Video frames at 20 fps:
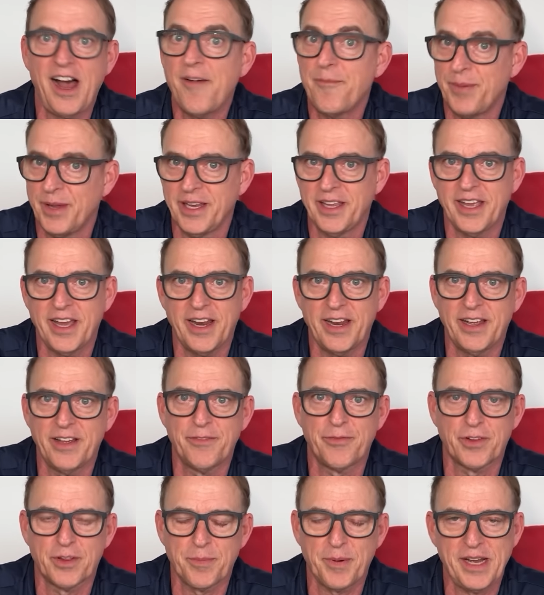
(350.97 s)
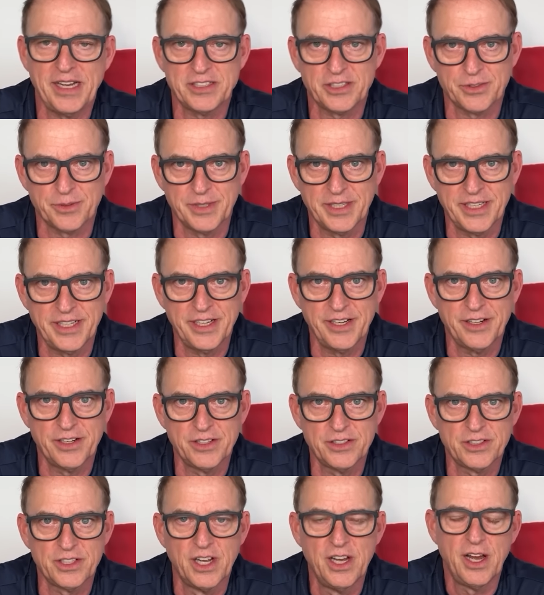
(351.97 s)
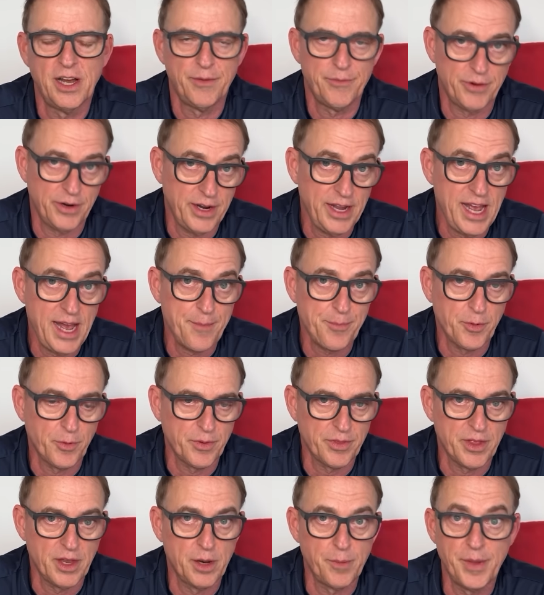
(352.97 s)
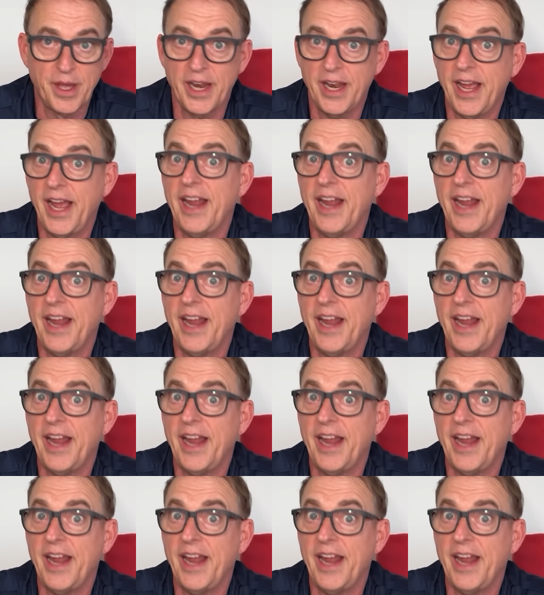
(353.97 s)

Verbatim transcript: I've been getting for the past three years. I'm very happy with N M N.